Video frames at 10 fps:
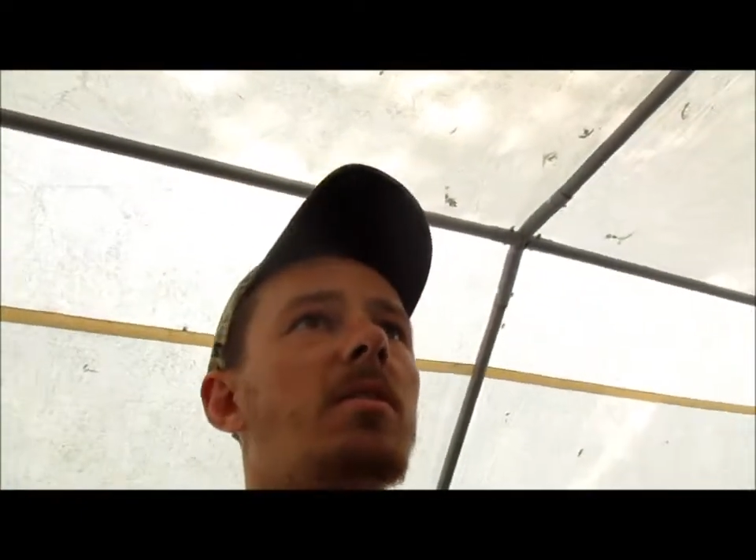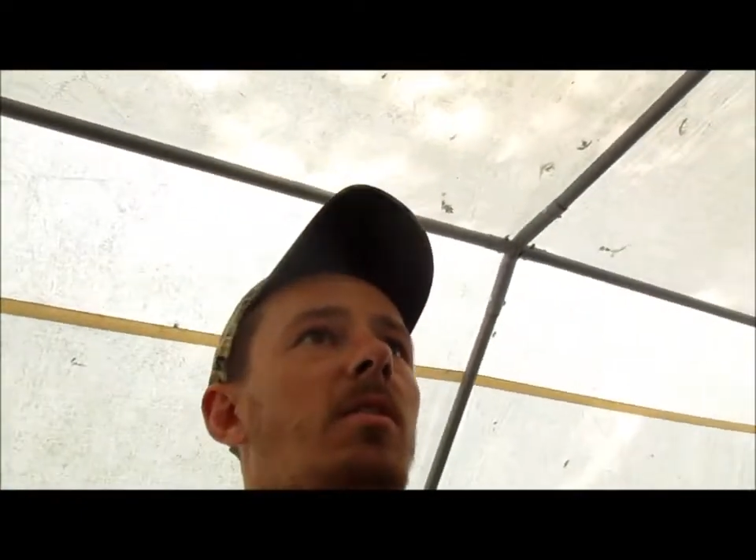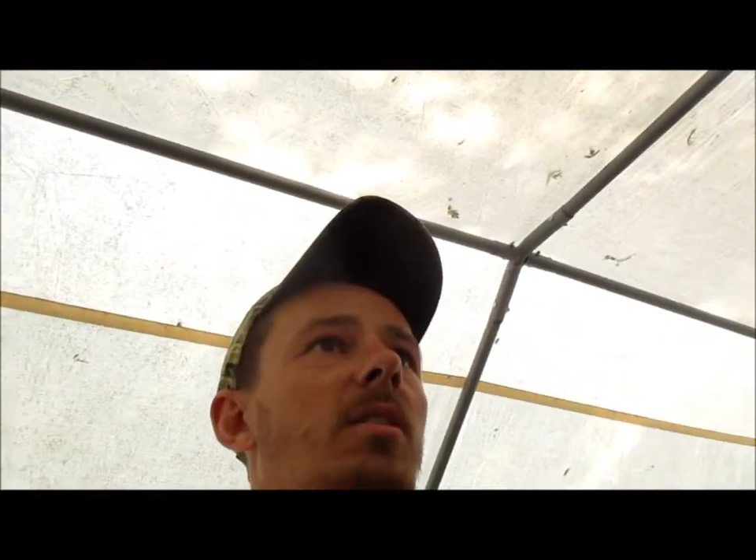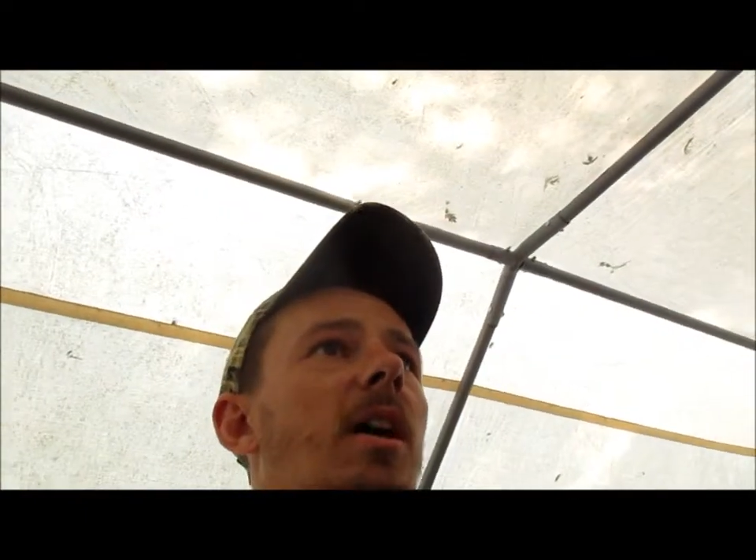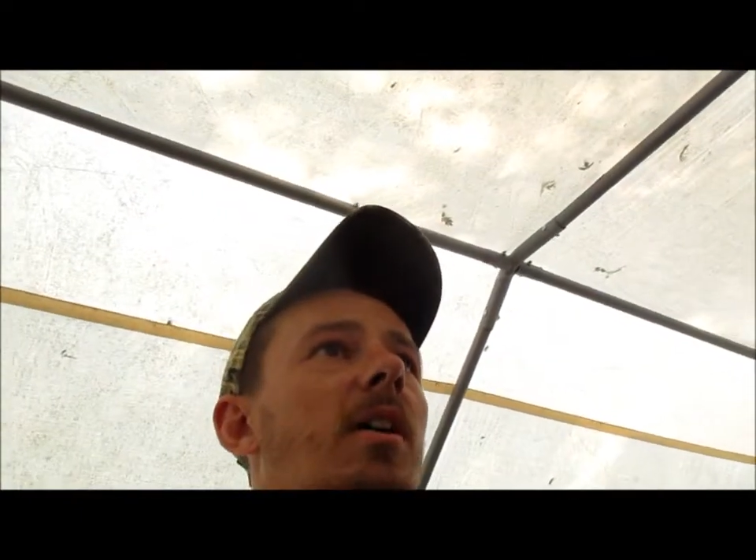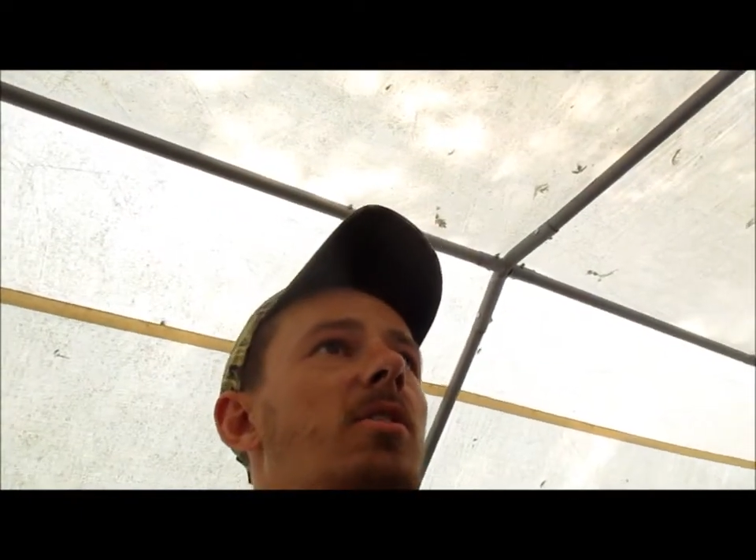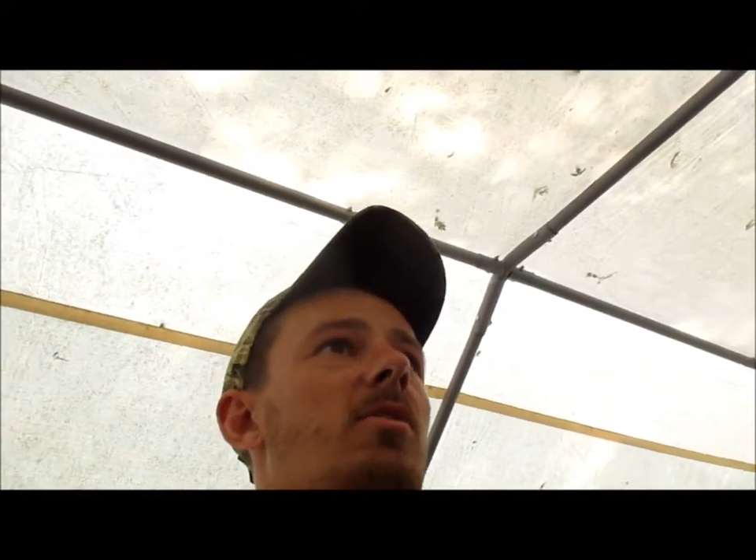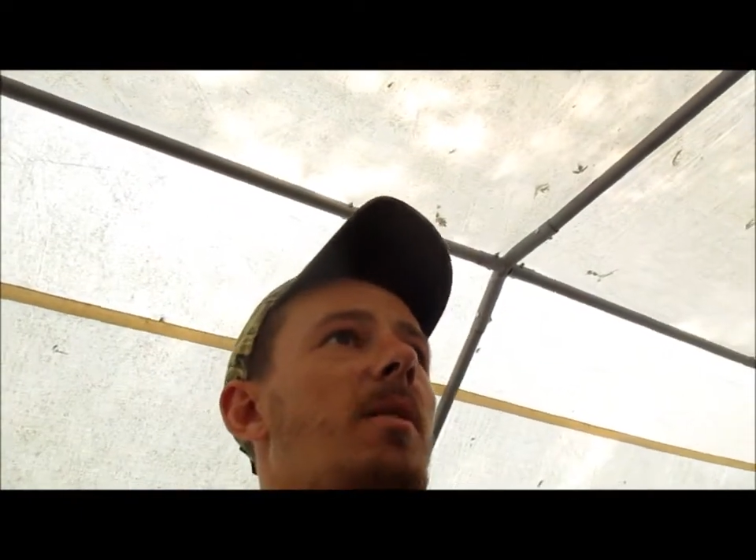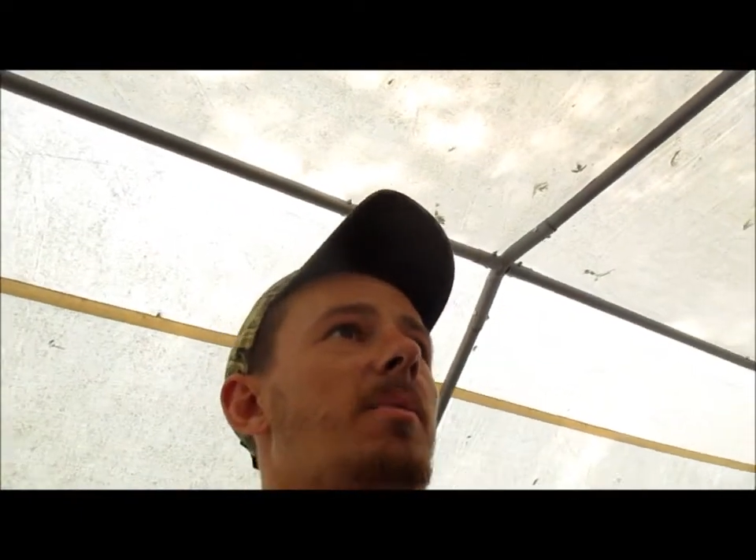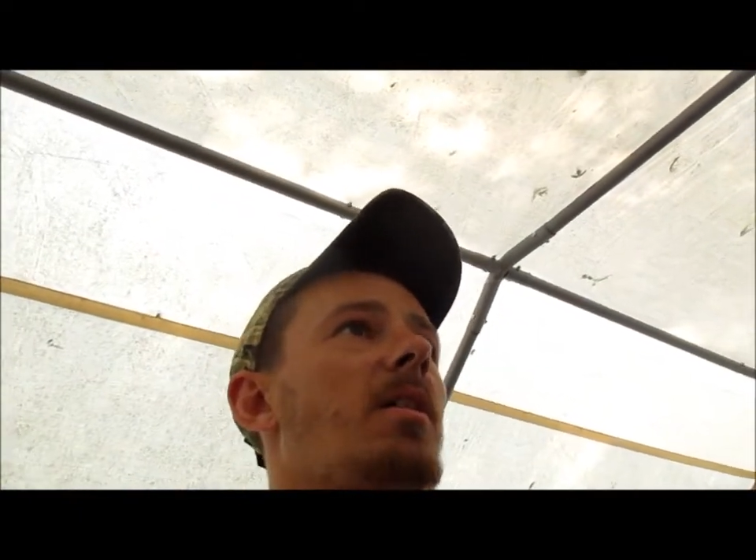little tiger
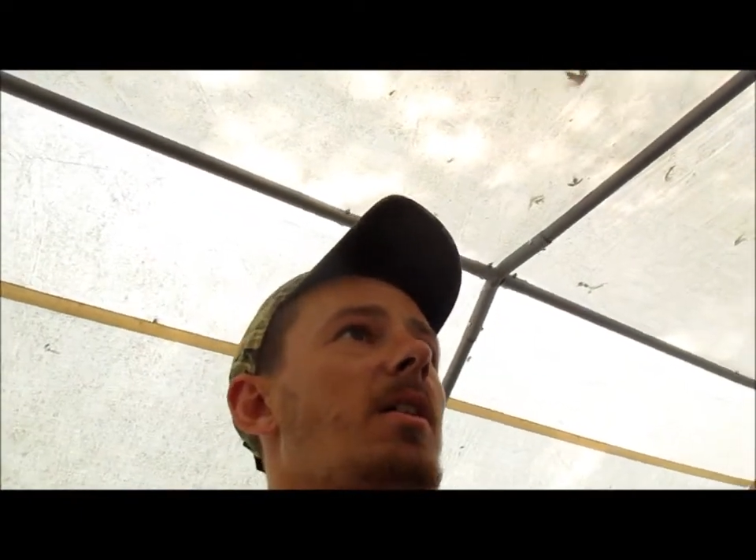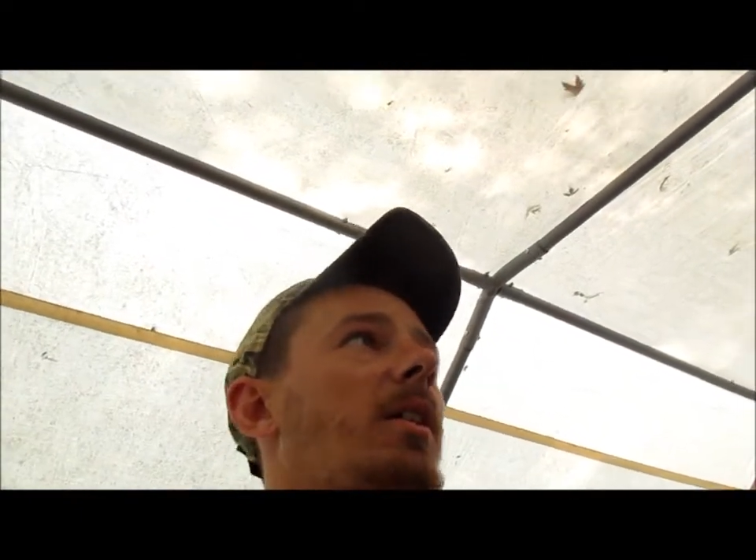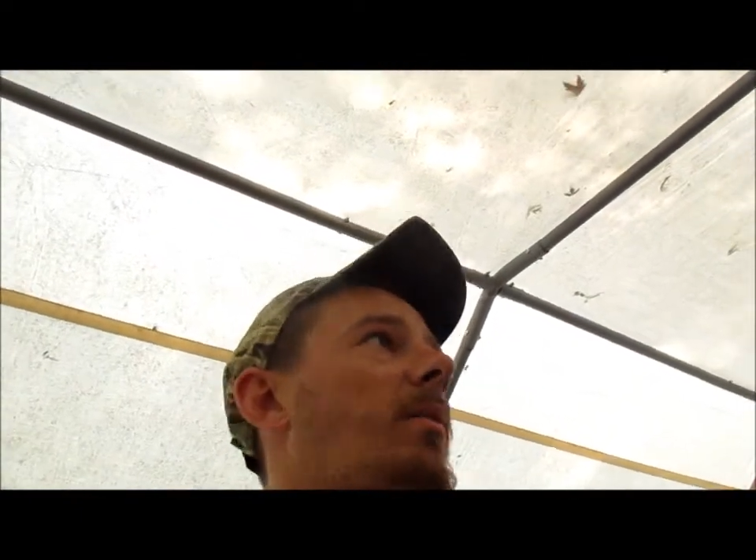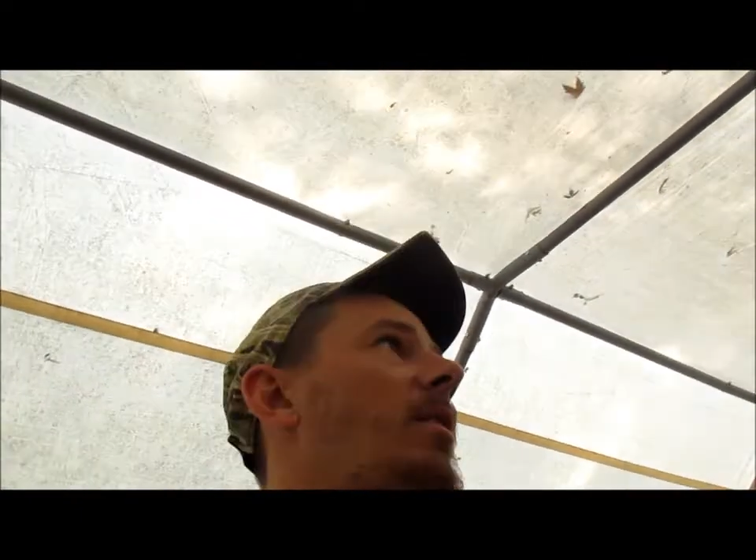stripe here I think I